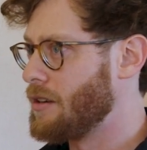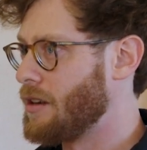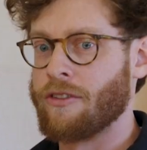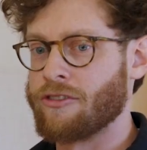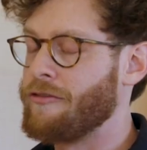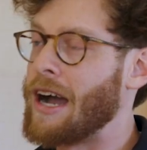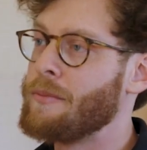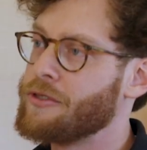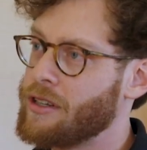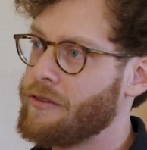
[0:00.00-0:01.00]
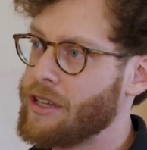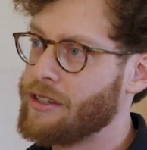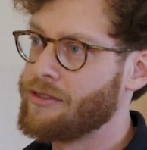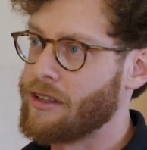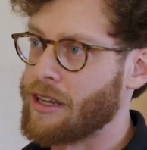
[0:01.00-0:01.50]
There's 5% of
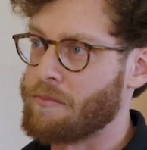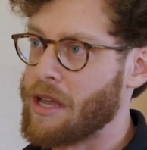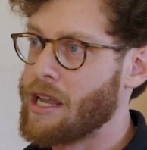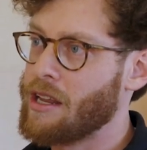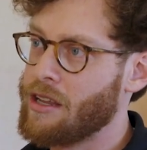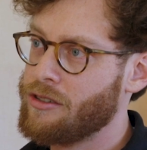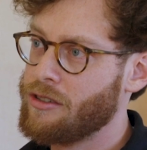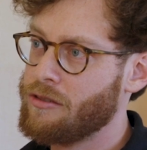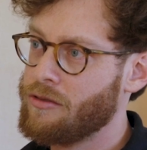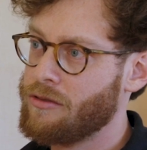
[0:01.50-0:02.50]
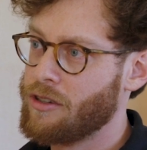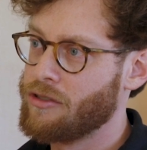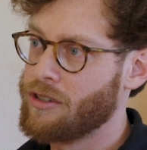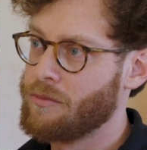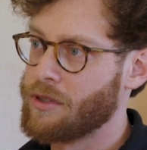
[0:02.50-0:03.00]
things that like make it into
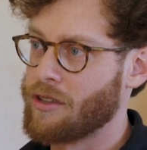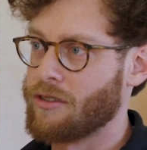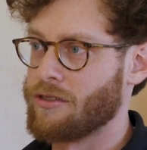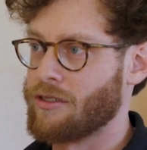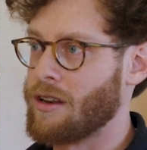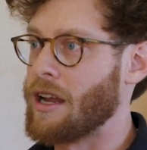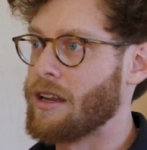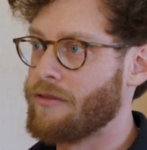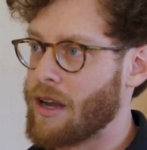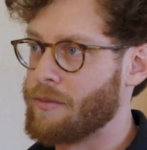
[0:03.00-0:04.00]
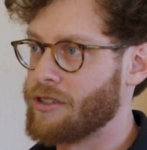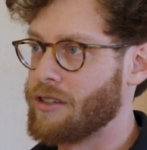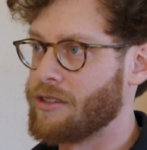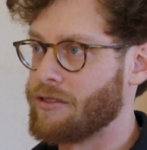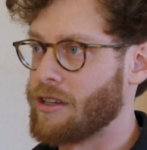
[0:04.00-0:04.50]
Notion, but then there's
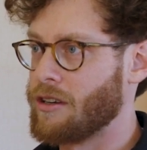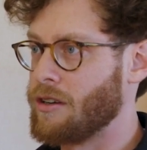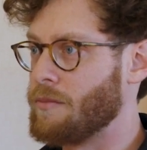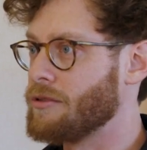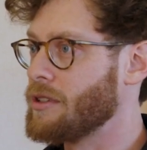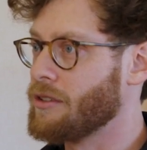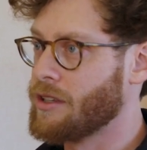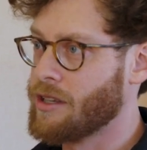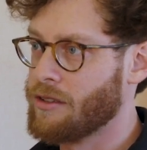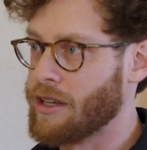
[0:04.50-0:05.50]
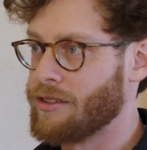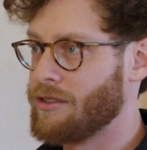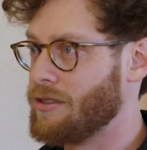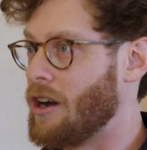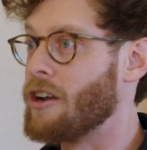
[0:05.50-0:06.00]
95% that's like completely like
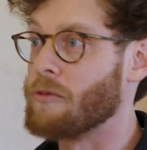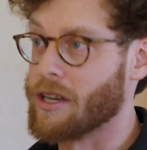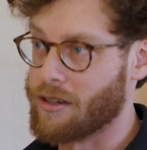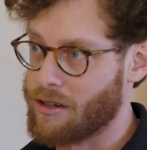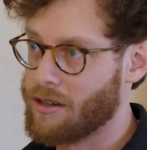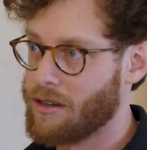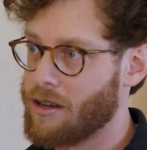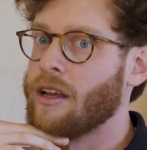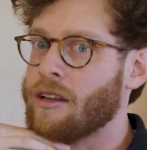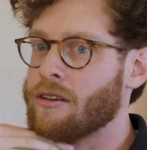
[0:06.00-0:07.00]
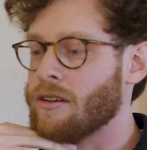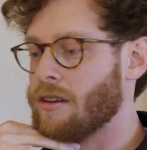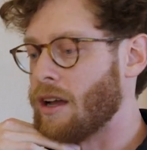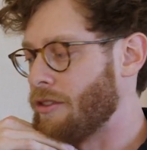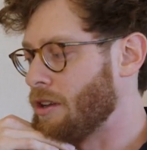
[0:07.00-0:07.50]
unwritten. And
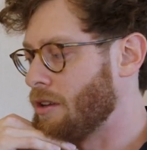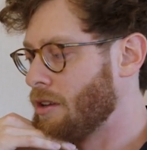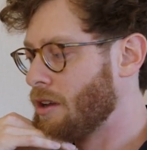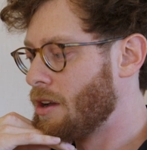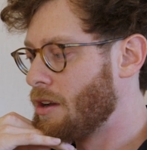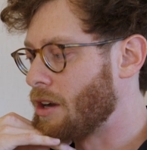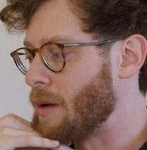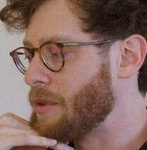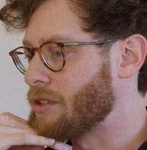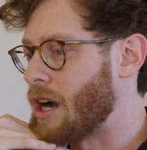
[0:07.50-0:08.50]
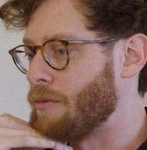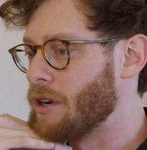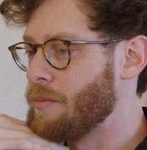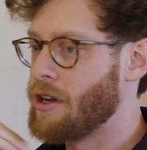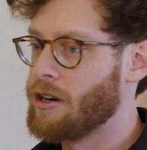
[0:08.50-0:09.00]
I think companies
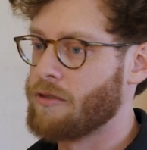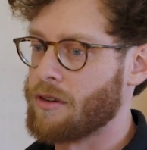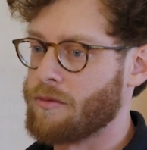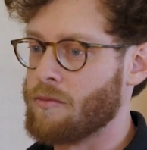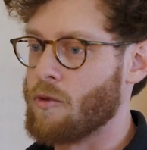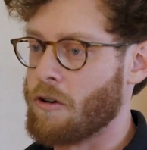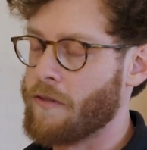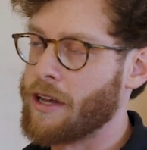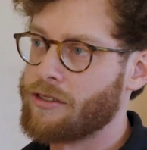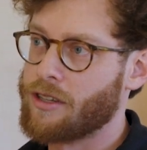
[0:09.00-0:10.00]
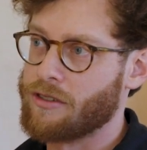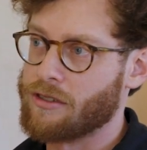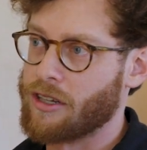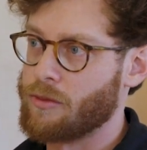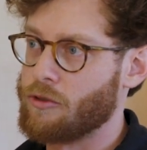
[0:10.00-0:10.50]
operate better when more of that stuff
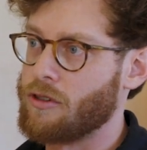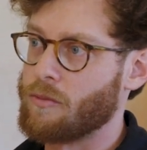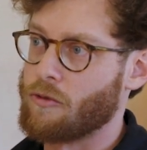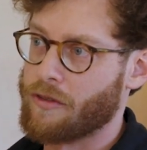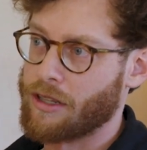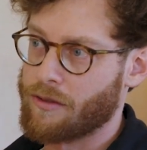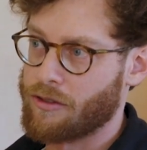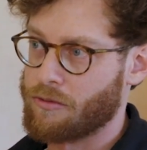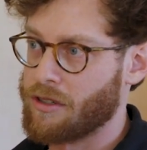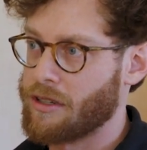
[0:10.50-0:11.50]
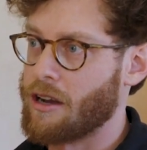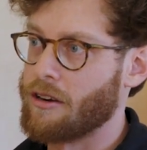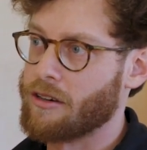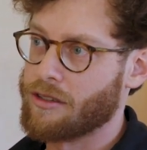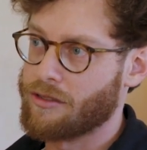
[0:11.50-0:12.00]
is legible and more of that stuff is written
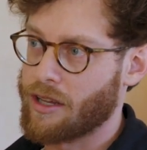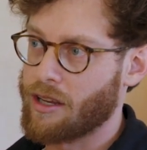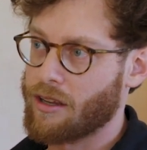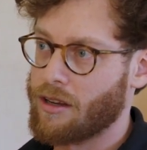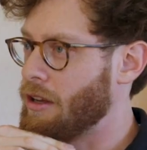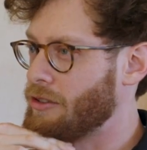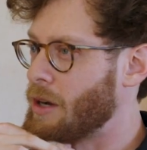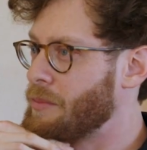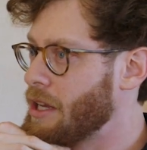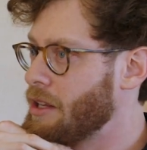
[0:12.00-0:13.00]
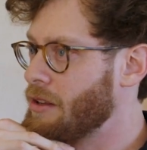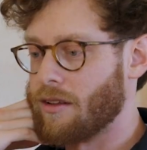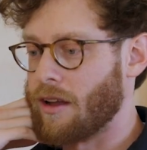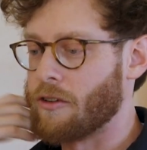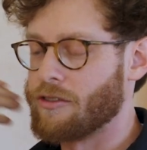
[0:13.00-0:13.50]
down and it's like, it's updated.
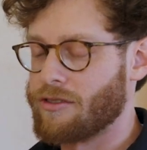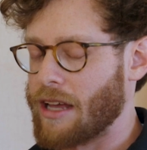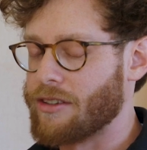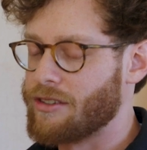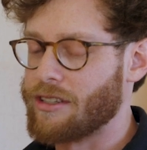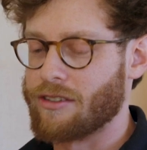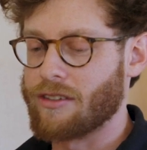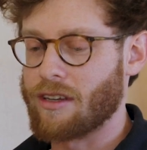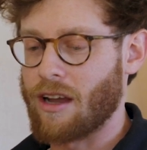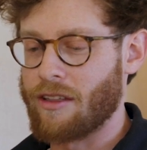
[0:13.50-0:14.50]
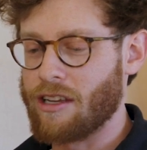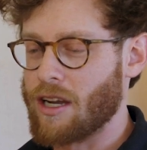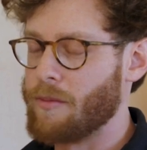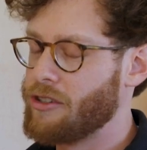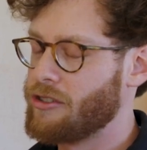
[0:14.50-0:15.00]
I've always had this thing that's like, I think
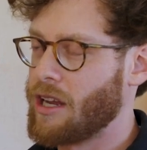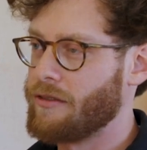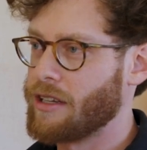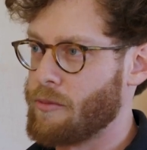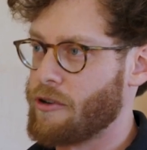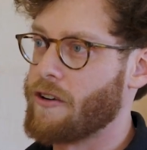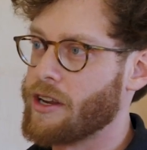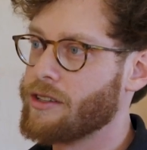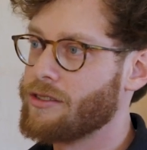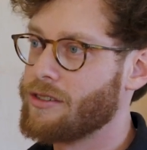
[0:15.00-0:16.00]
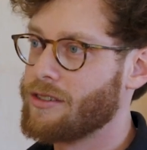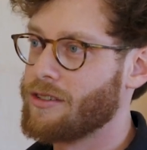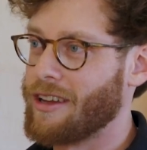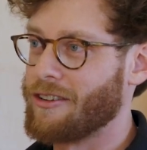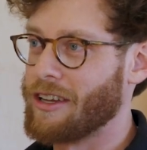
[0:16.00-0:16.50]
companies should have librarians
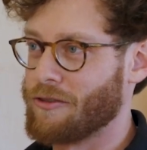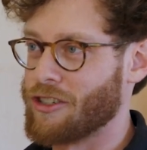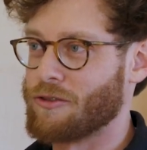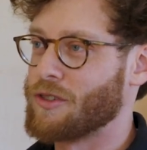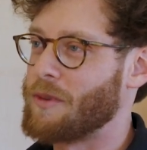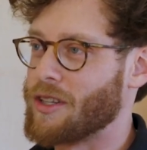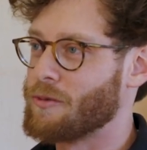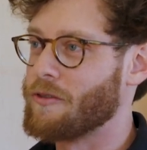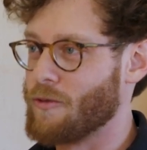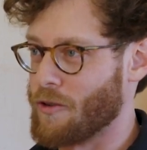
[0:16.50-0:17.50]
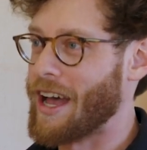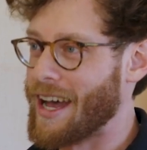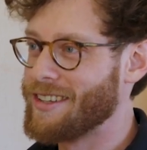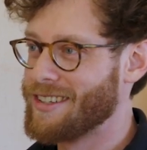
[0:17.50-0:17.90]
that are like just responsible for that.